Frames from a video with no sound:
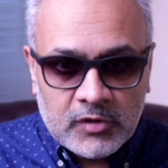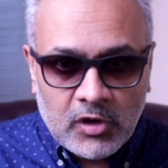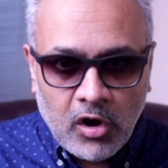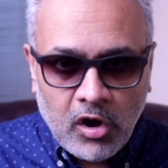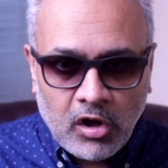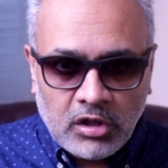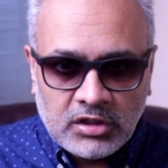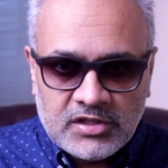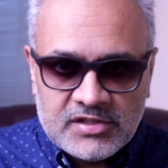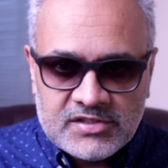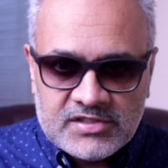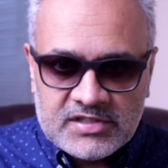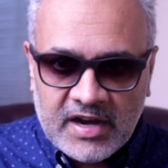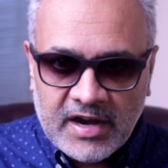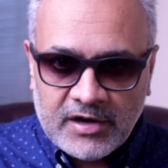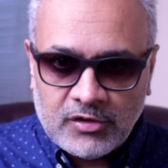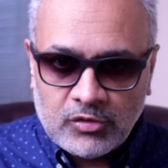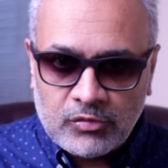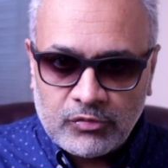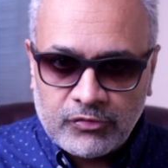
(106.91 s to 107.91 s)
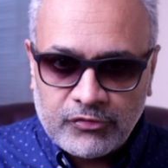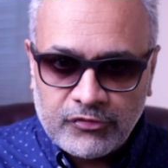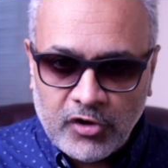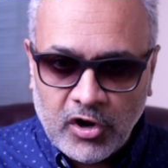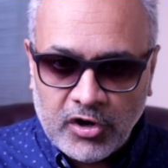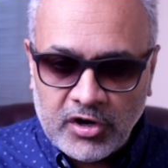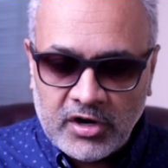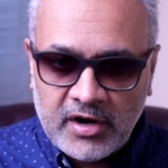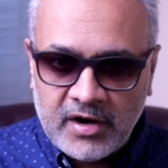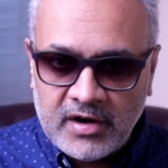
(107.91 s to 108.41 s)
All this led to
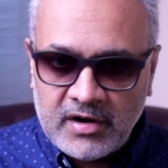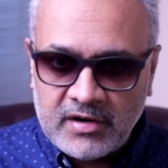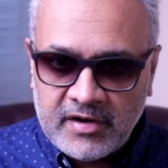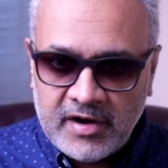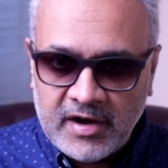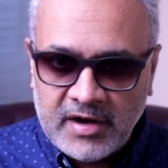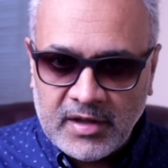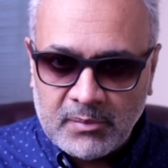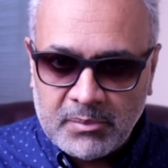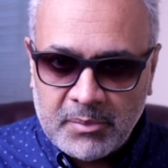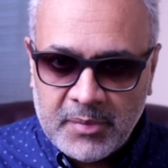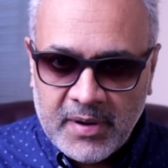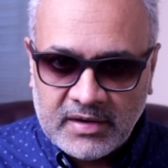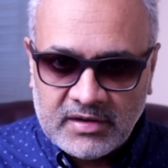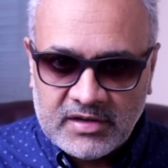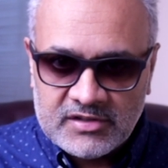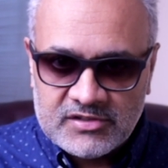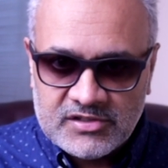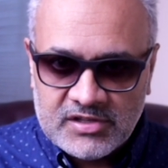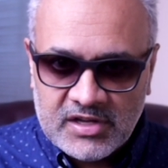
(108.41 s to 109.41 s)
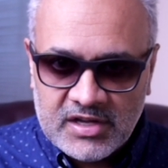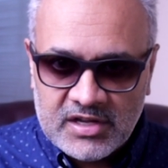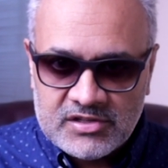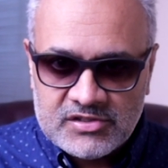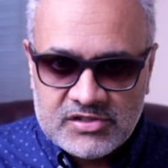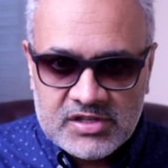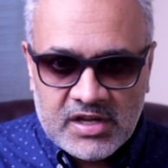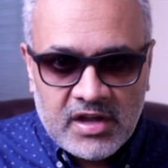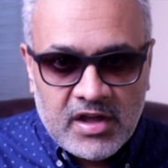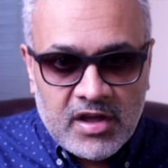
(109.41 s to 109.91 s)
fraudulent trading
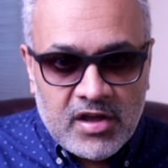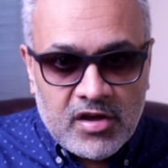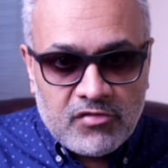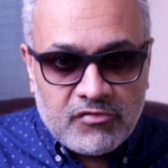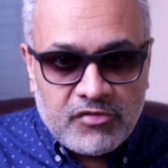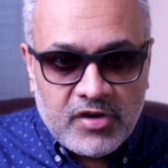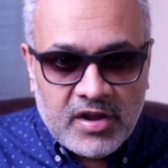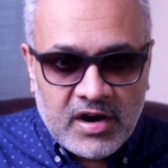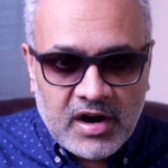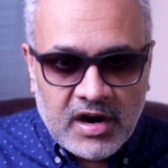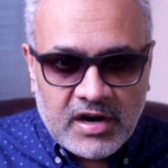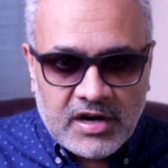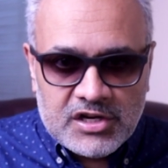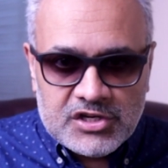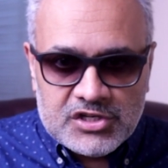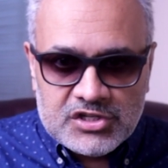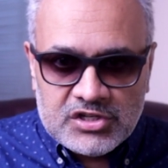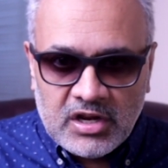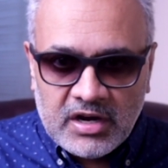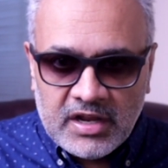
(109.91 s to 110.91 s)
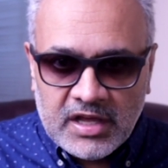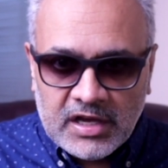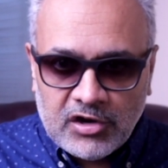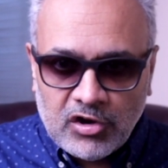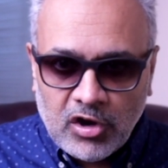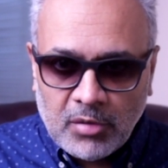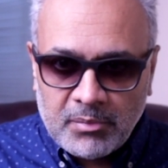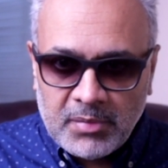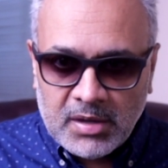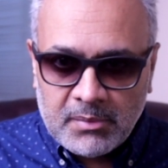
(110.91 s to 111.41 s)
practices, where additional
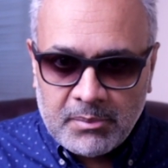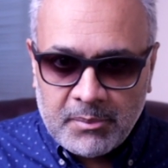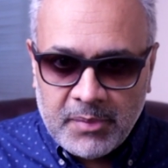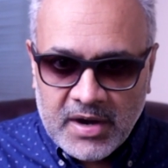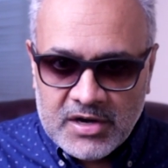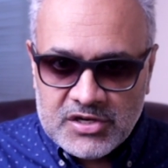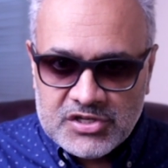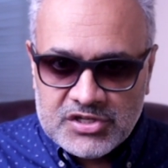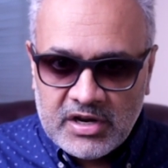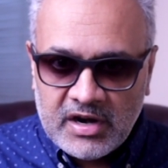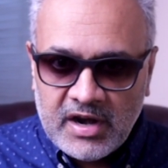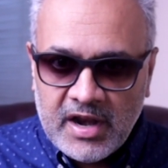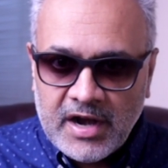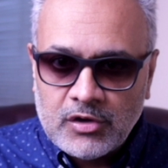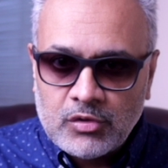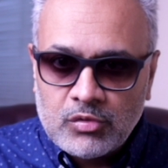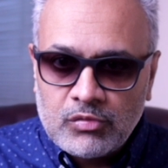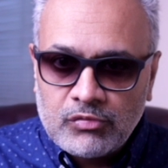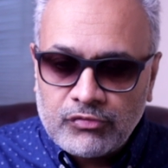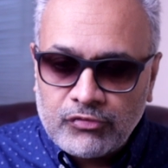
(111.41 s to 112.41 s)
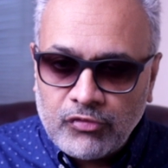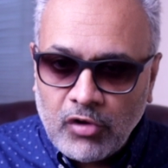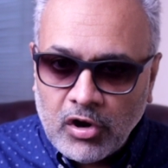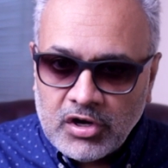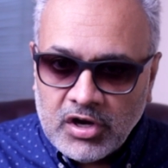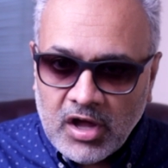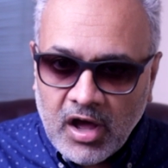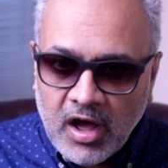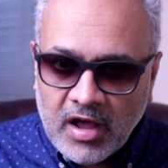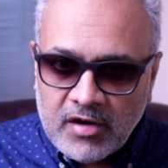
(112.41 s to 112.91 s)
economic pressure led to
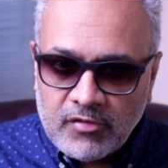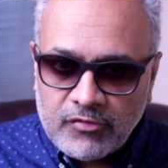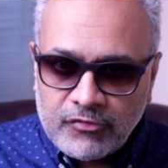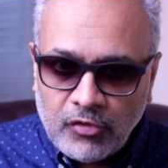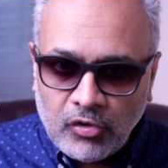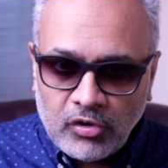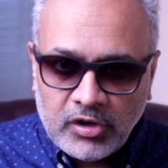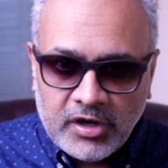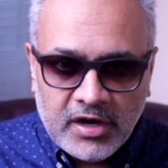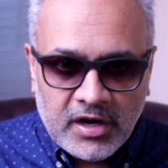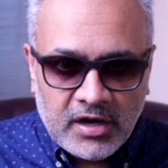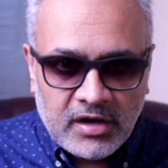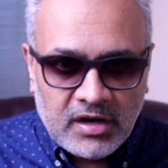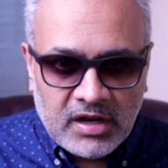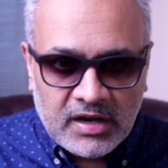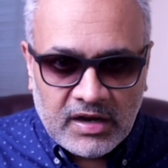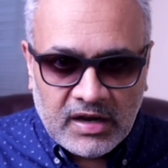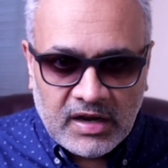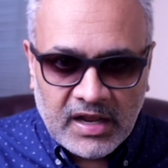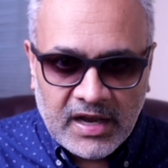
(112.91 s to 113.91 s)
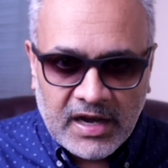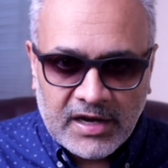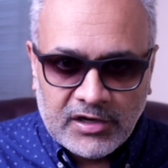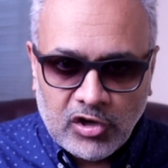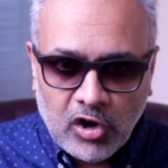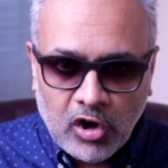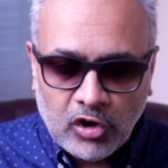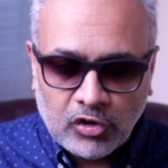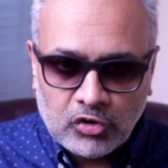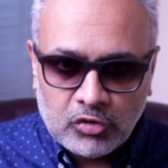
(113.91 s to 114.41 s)
what unfolded in late
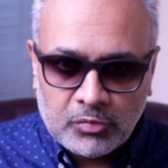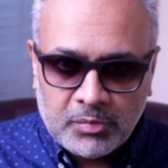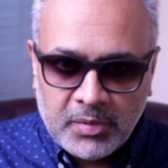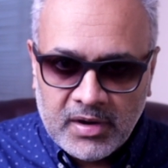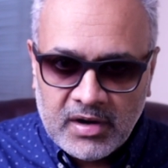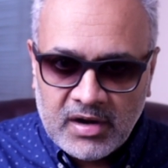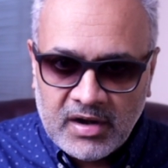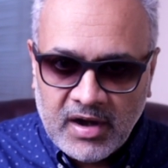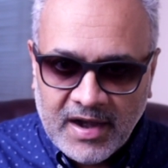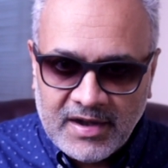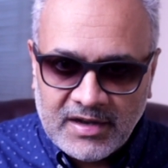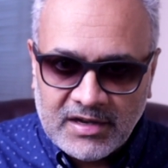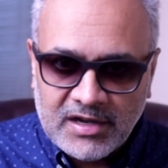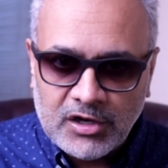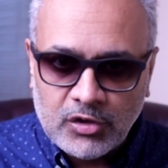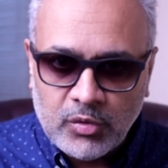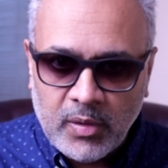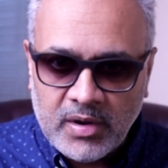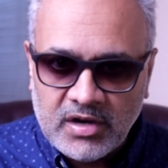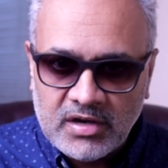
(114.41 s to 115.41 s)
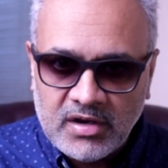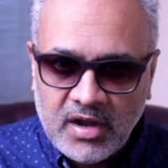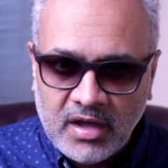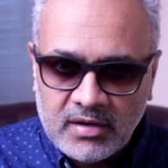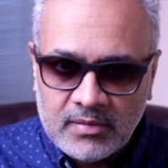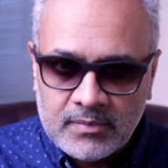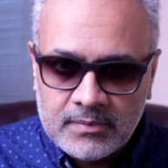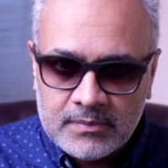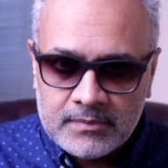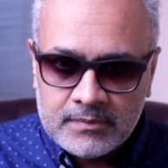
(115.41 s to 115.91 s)
October
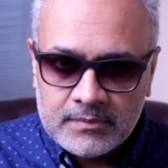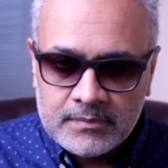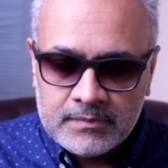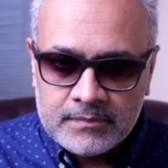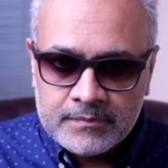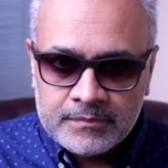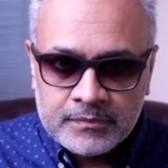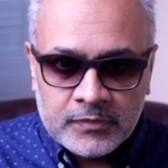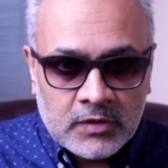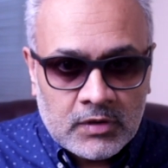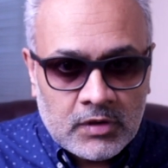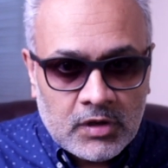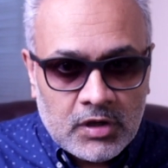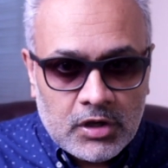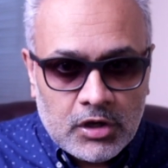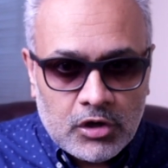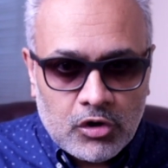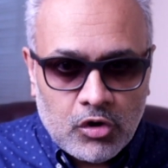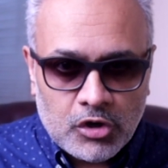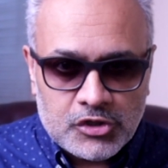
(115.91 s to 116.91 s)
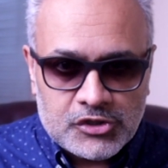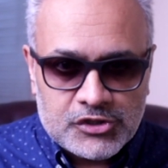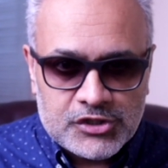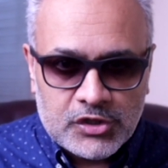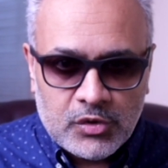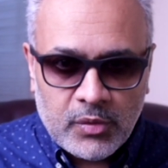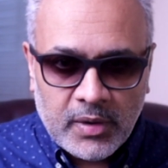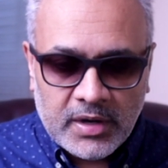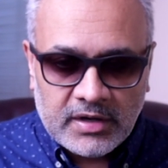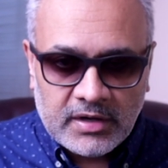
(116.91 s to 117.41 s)
1929.
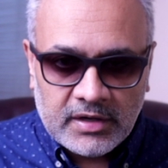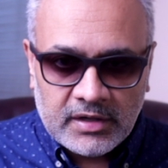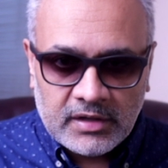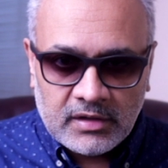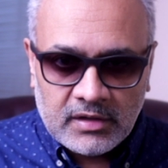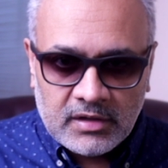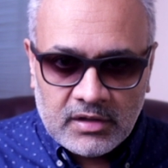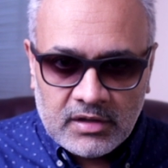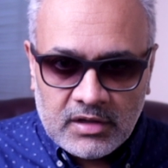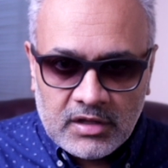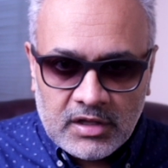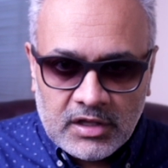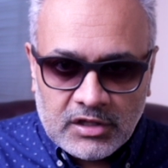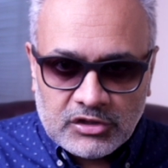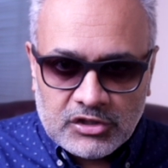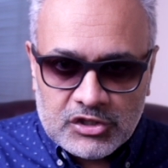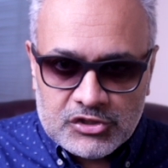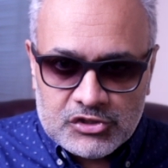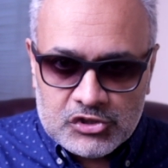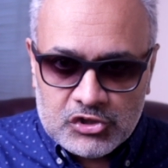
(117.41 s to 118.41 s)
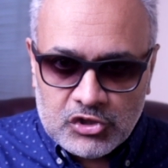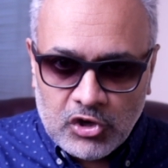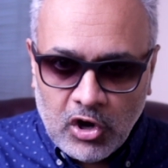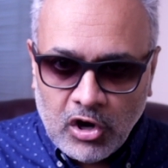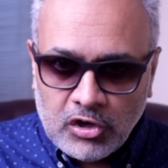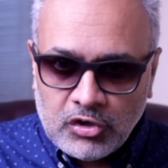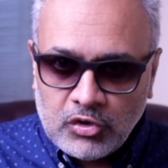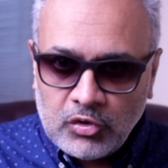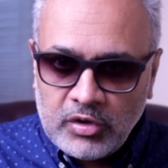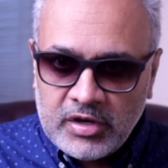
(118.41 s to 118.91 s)
Consequently, this
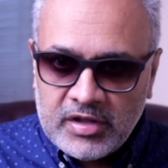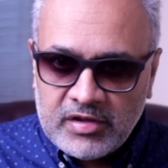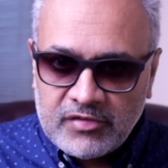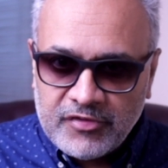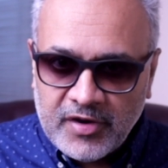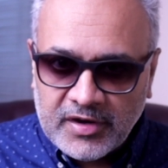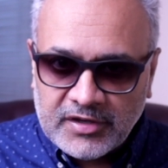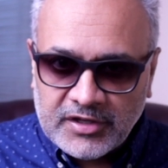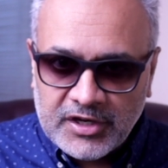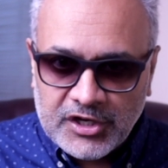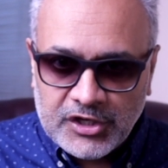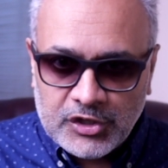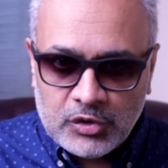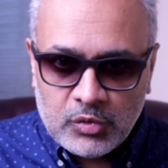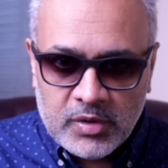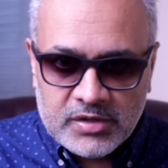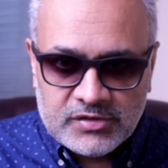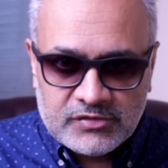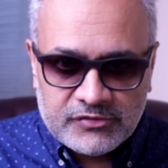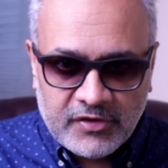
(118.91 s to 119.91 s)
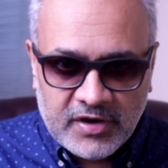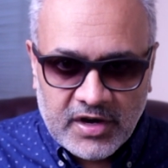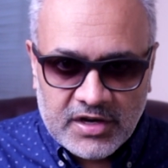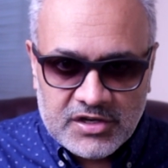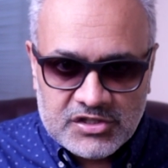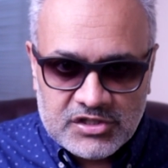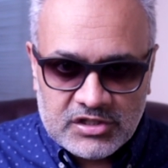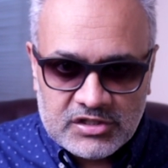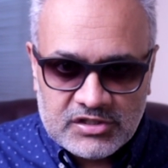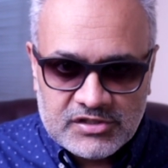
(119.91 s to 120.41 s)
not only affected US
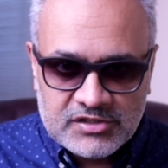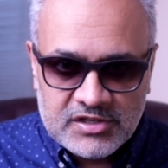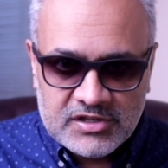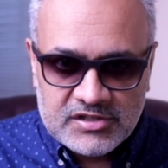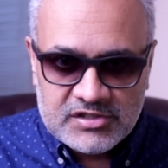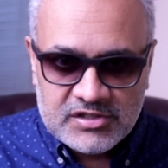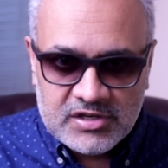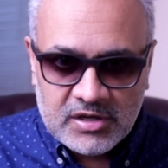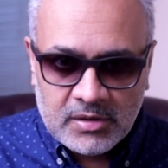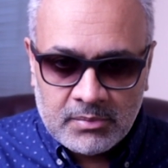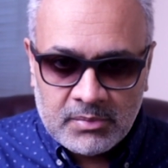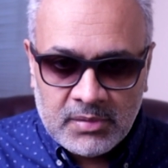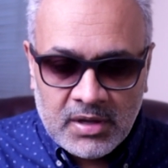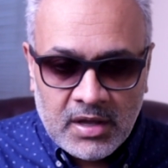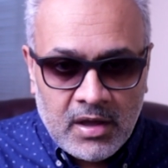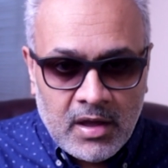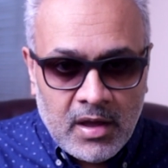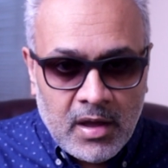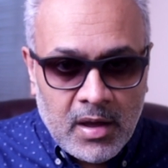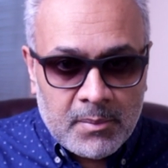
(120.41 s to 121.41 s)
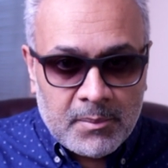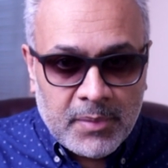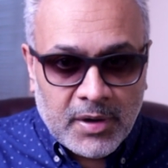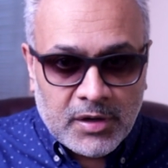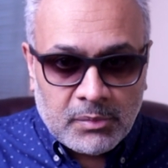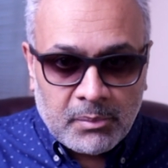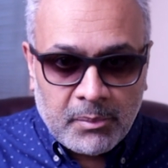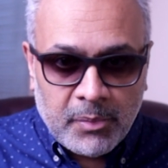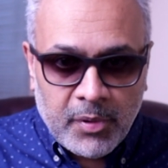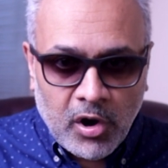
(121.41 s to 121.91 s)
financial system
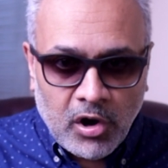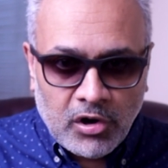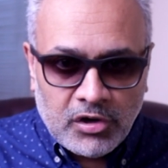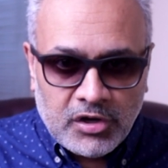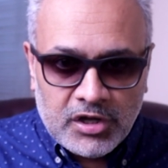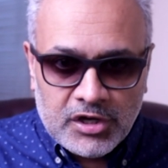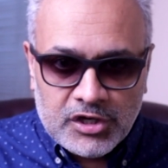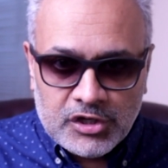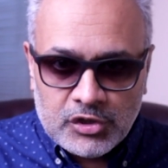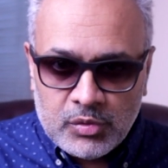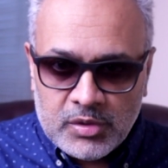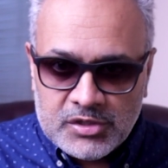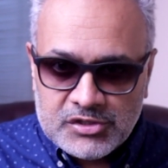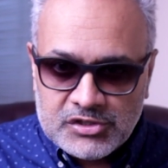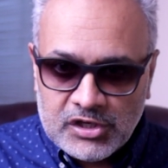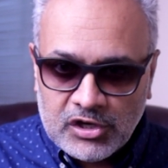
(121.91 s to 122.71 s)
but broader US